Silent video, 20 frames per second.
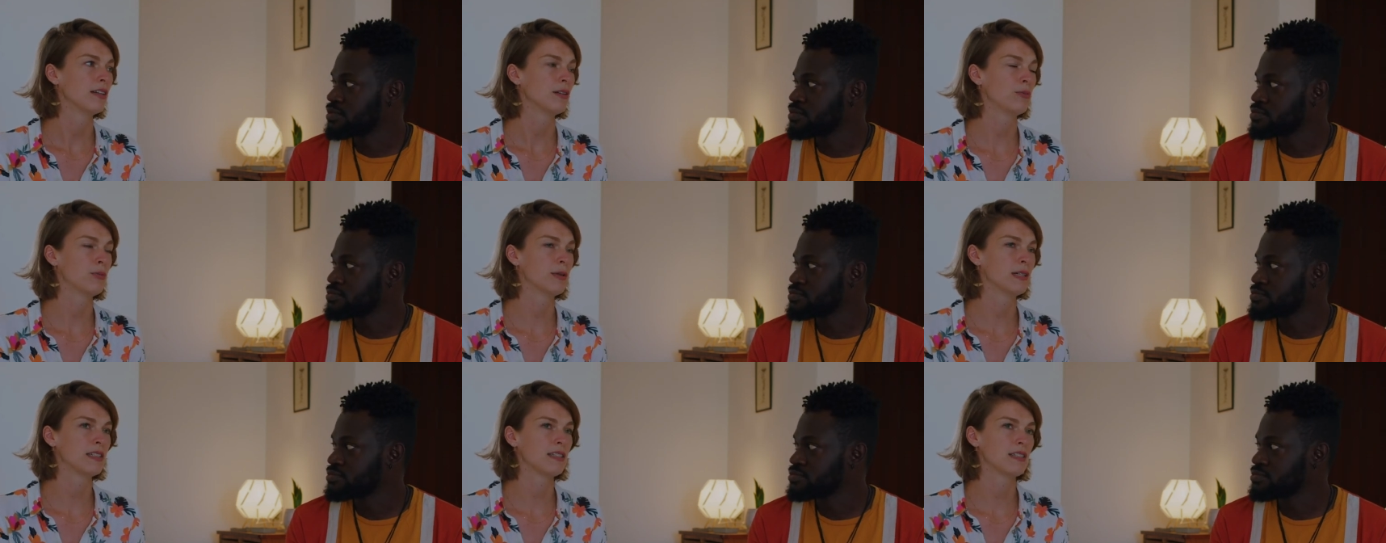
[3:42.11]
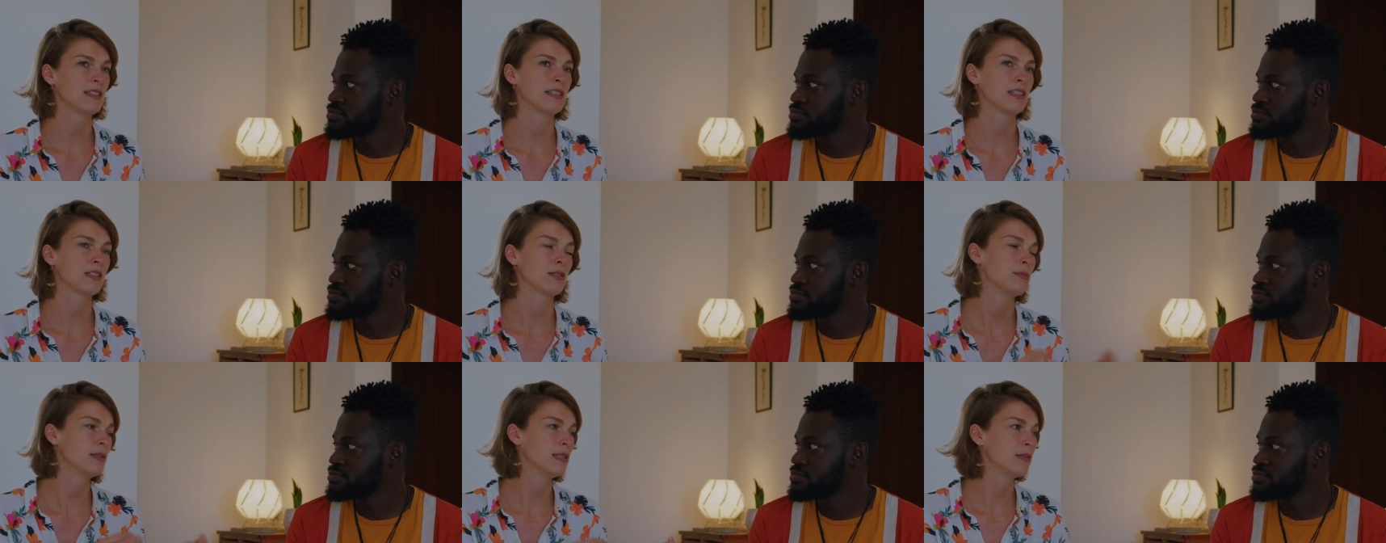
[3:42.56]
Speaker 1: Whether
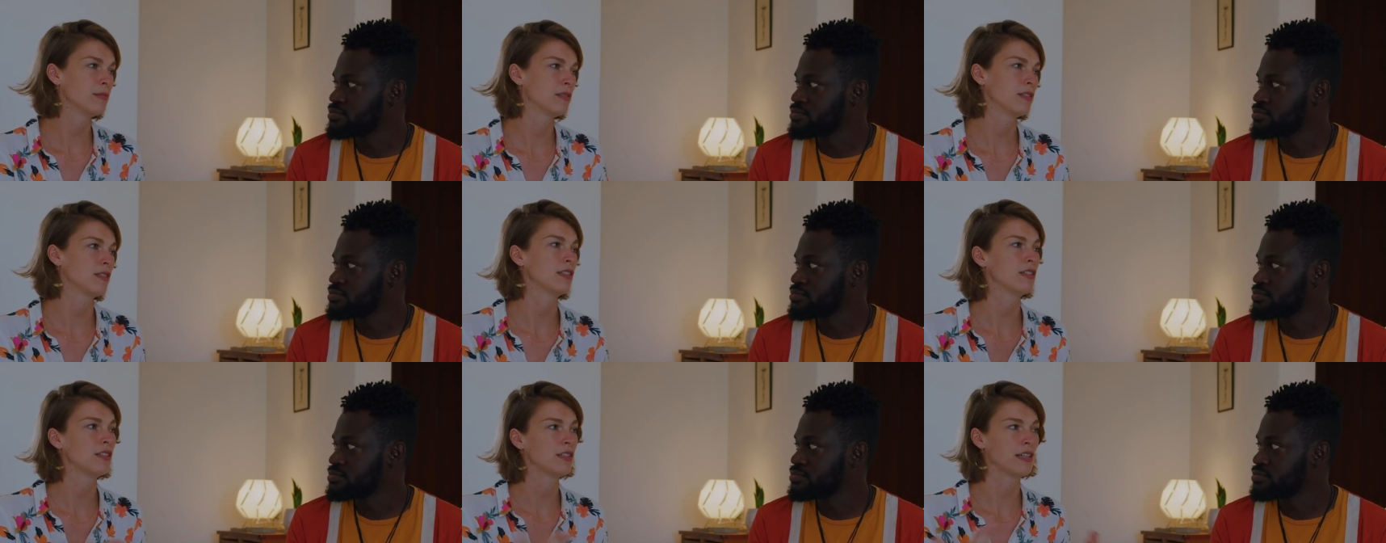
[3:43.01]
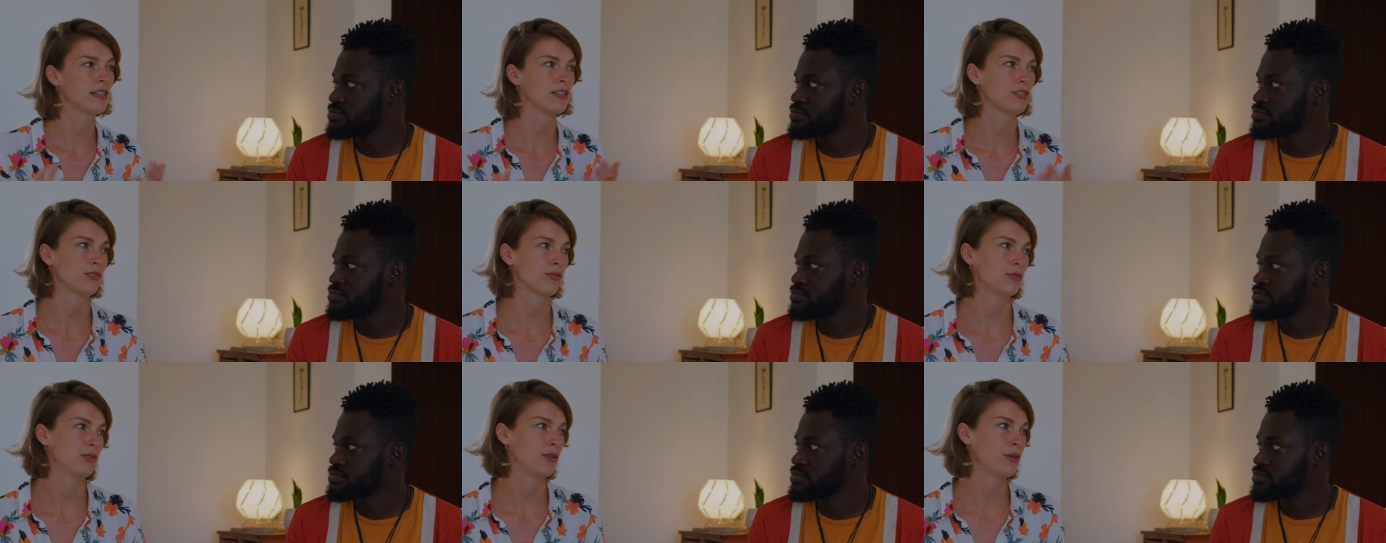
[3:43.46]
that commitment is
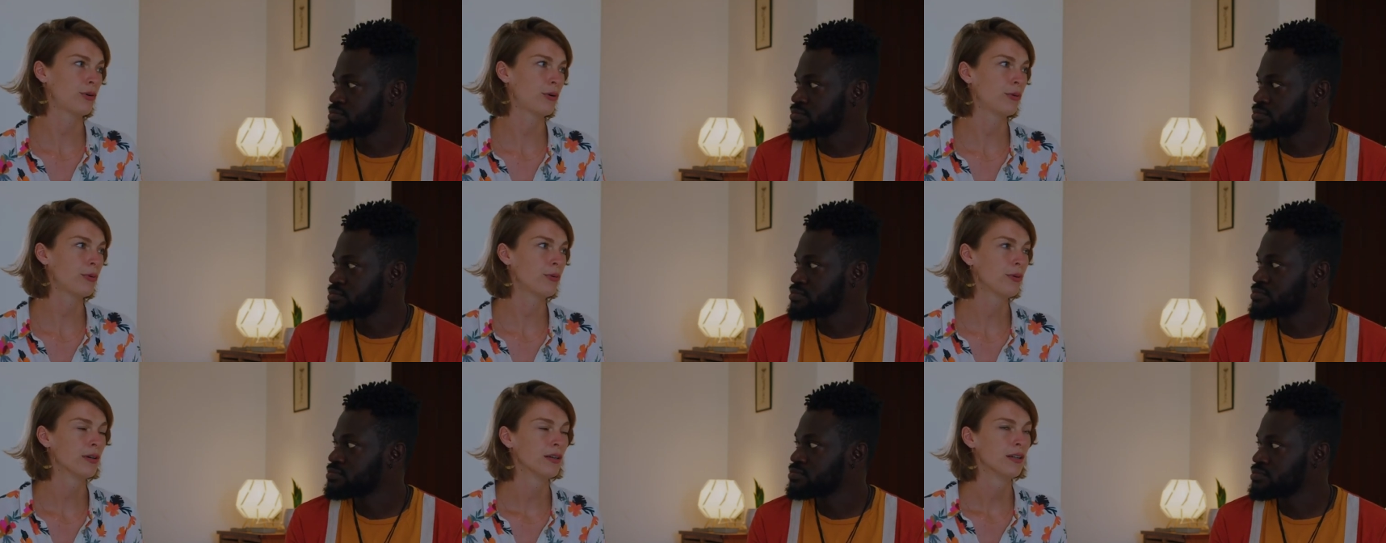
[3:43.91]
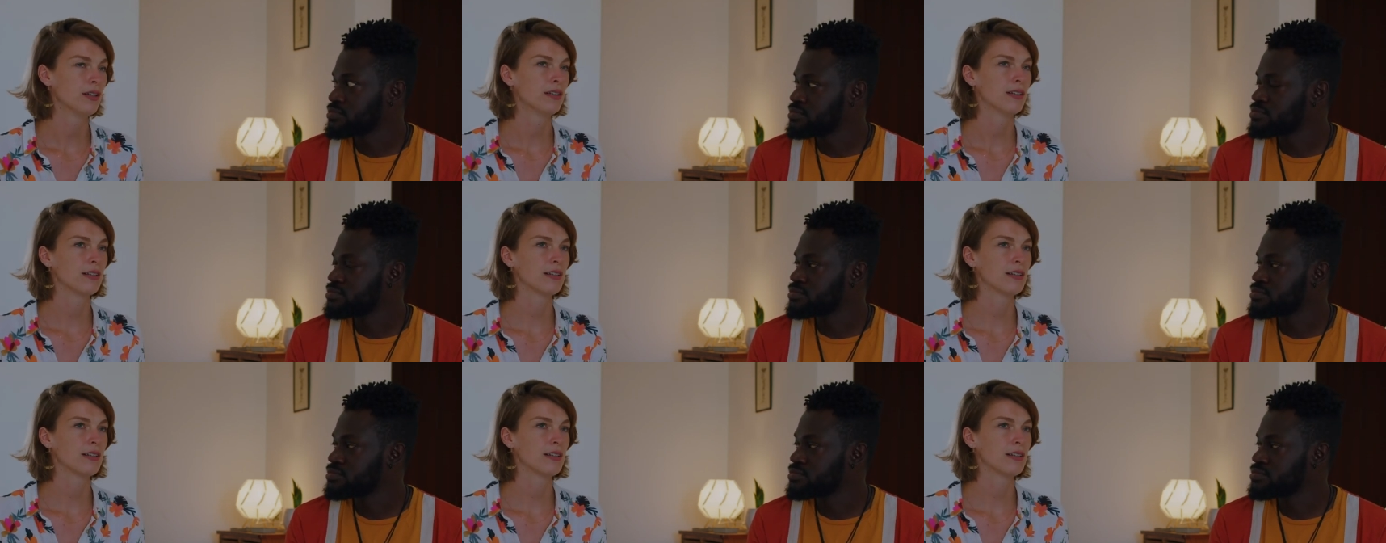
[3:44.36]
yes or no.